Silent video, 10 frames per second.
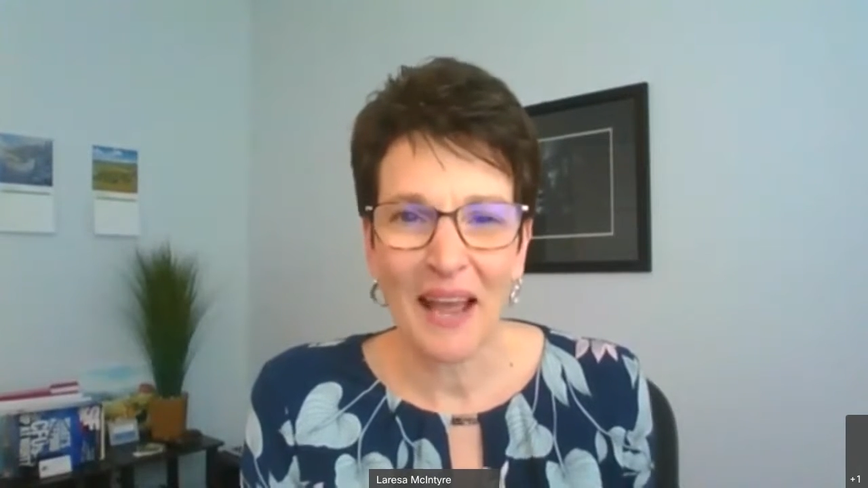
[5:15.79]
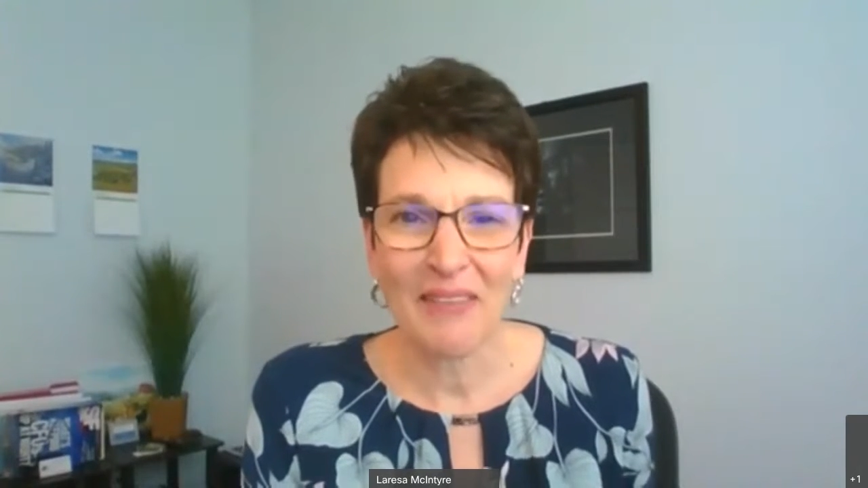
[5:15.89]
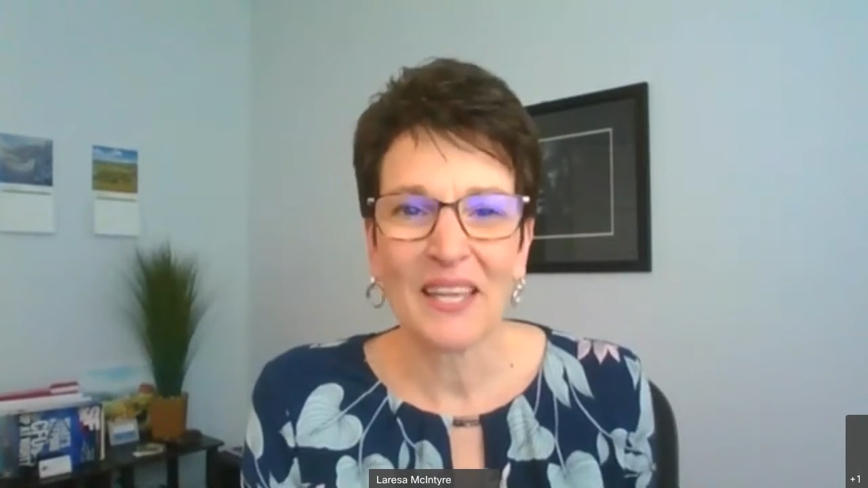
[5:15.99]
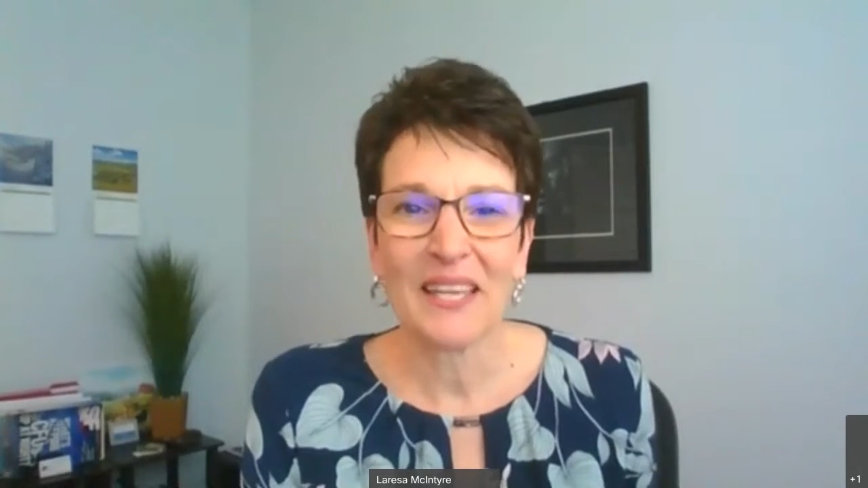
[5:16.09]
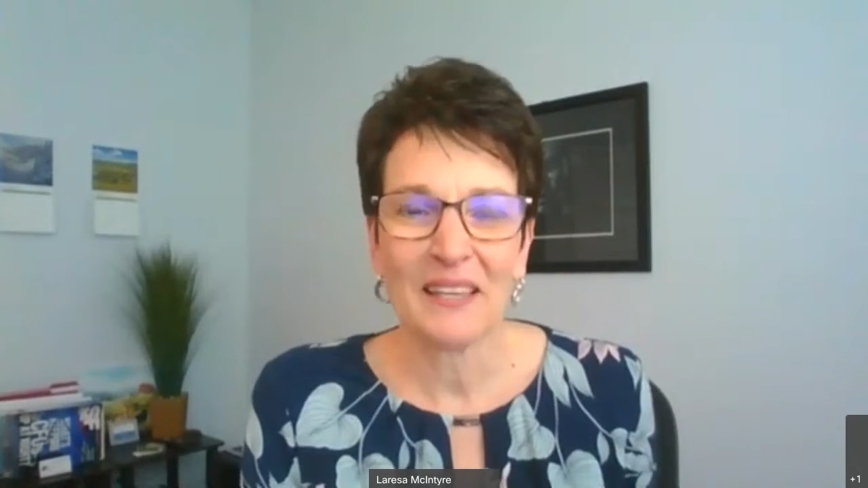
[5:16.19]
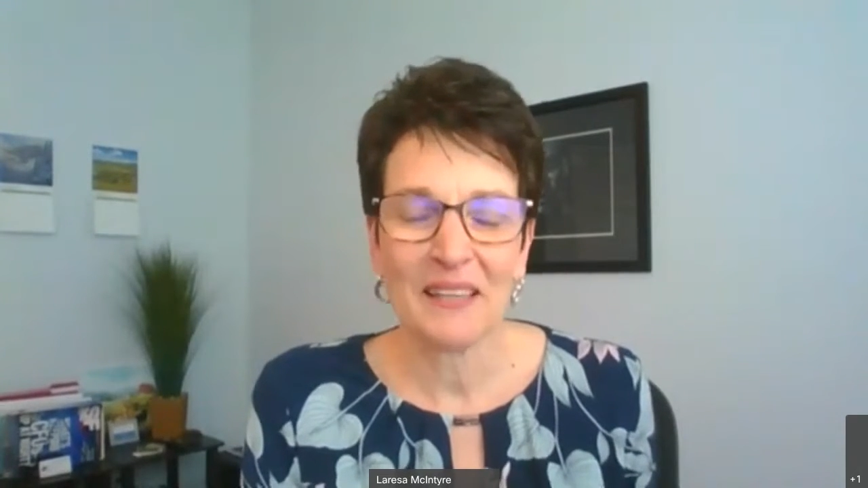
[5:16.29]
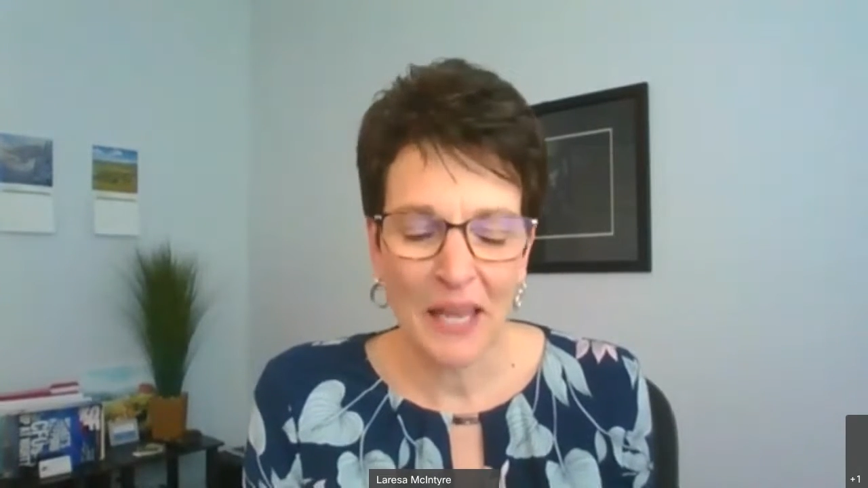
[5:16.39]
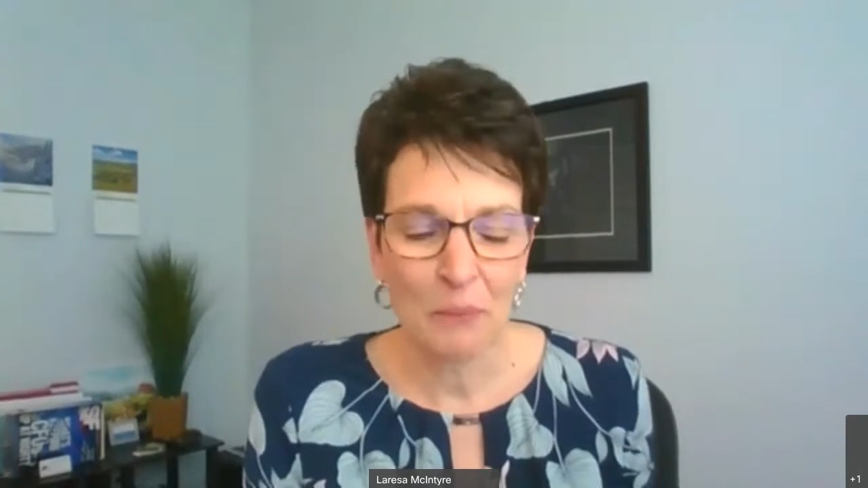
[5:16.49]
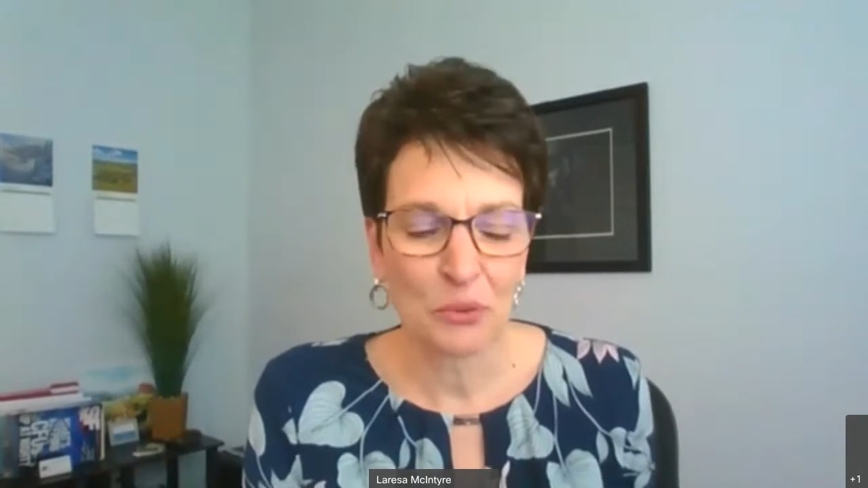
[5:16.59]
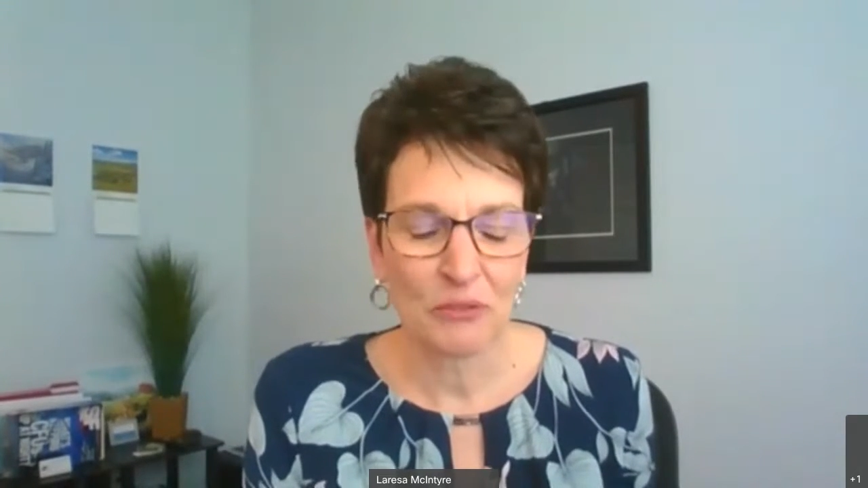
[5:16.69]
I think it
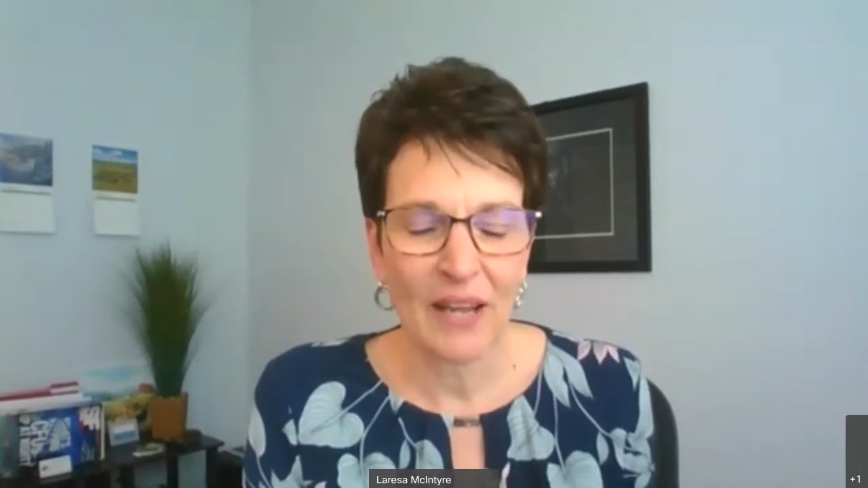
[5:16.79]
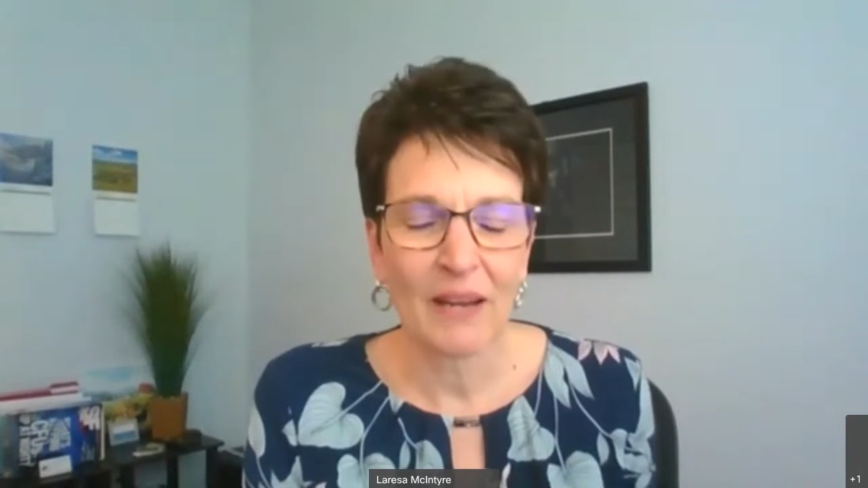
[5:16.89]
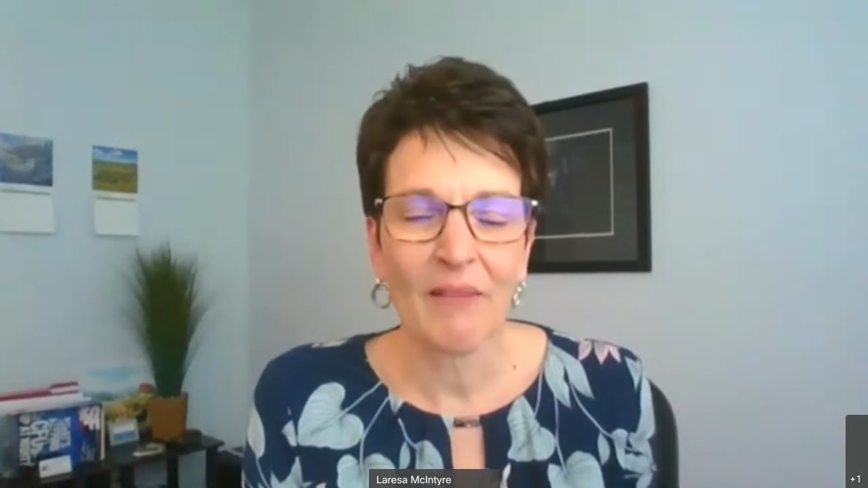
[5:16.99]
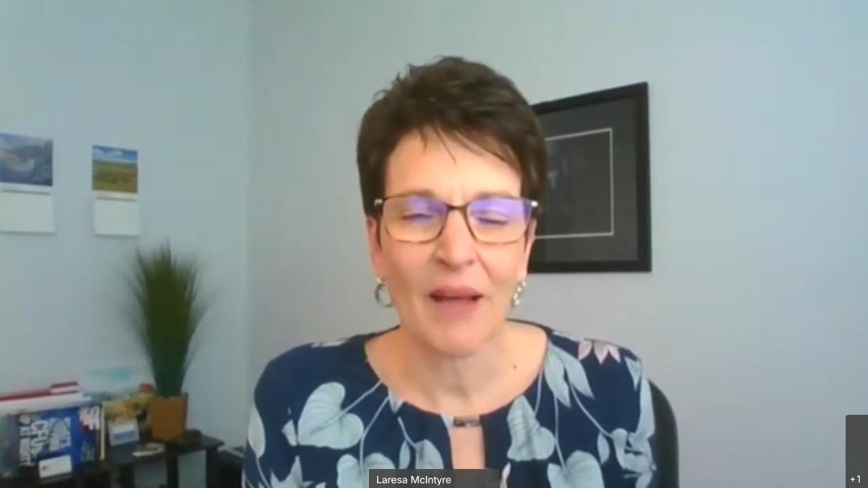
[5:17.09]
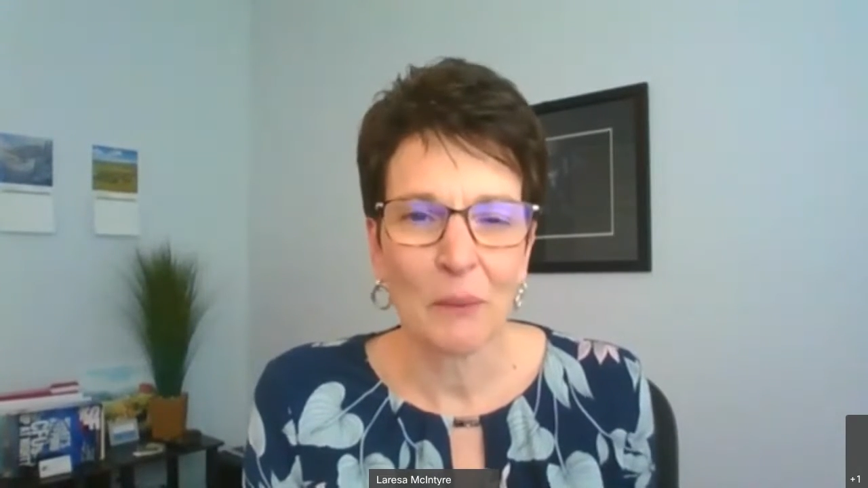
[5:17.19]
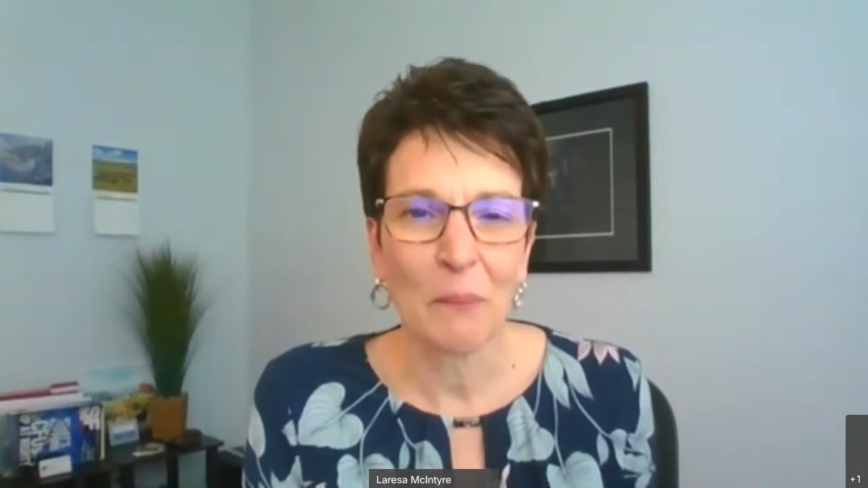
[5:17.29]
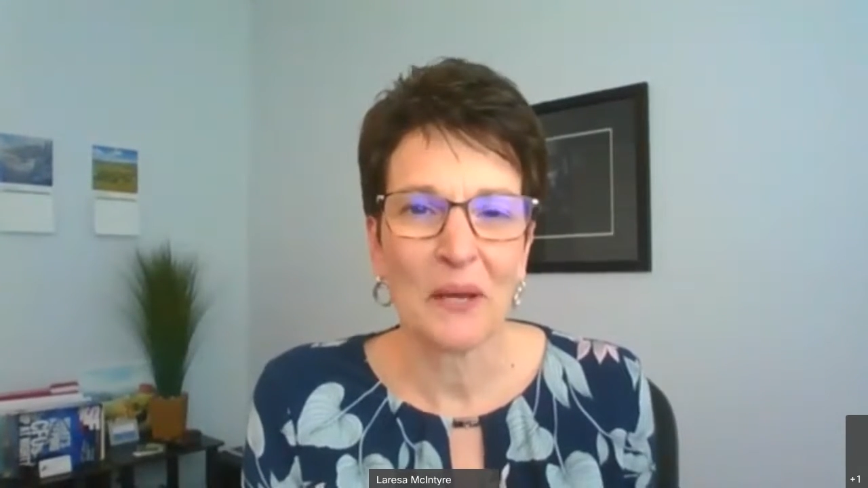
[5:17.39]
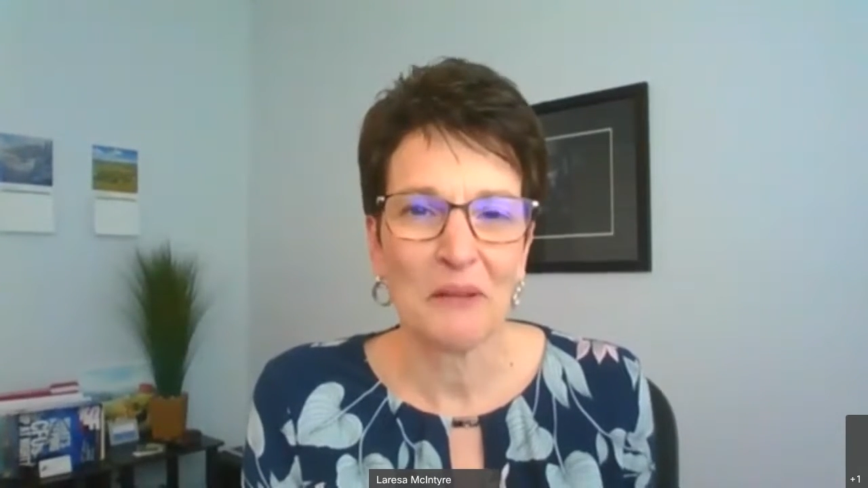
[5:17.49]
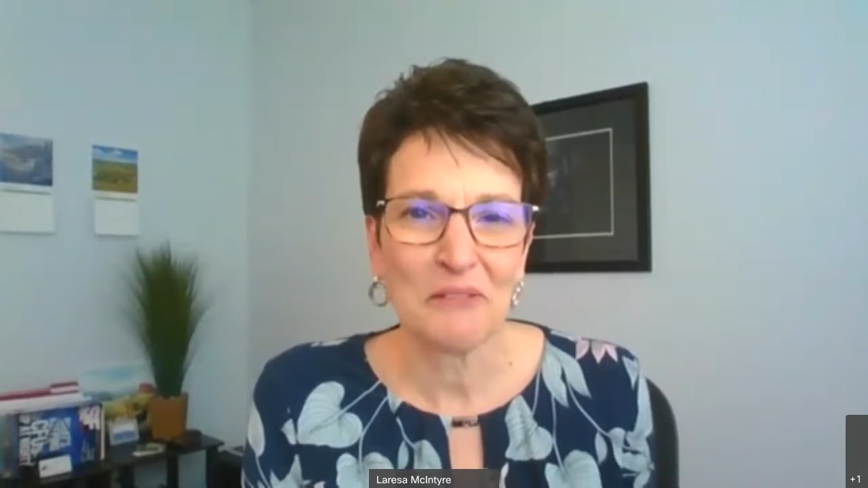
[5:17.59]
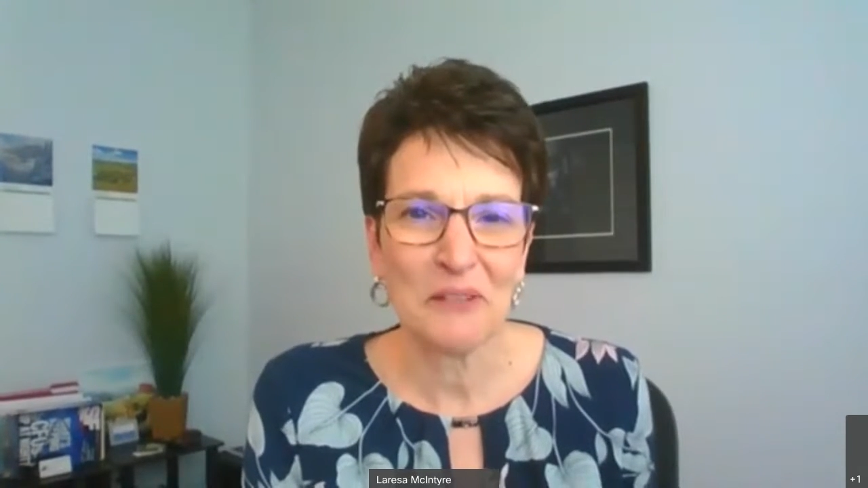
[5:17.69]
can provide a lot of
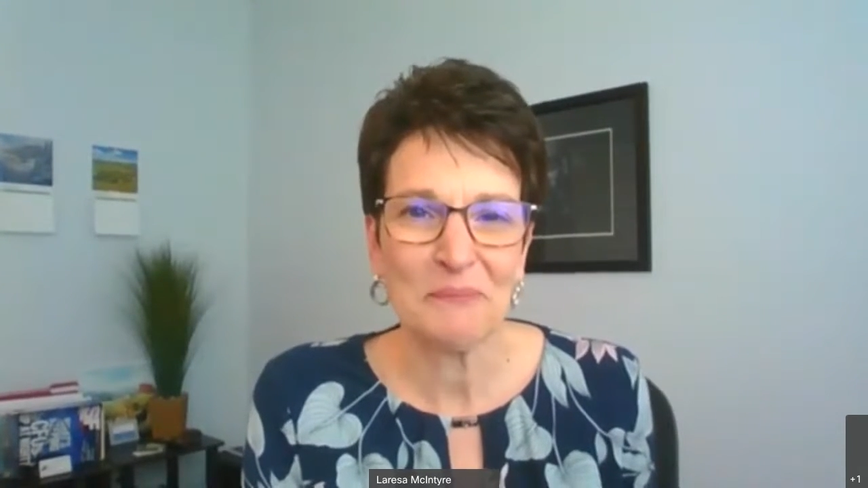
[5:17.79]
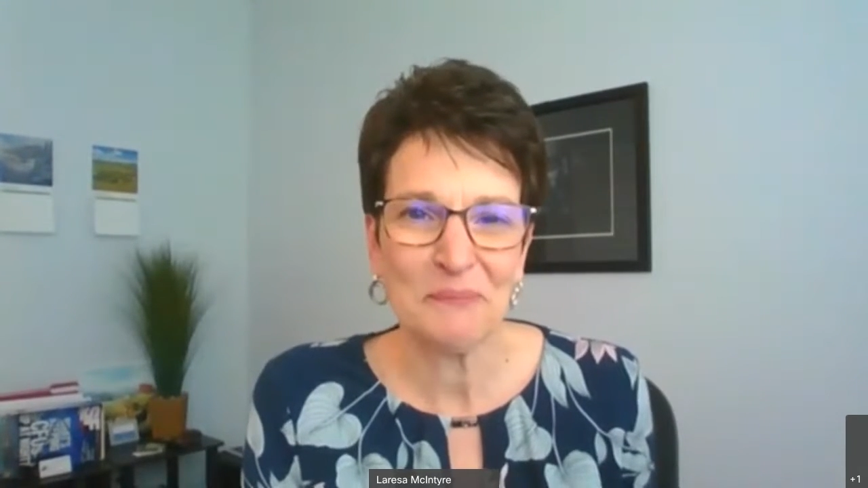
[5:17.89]
benefit.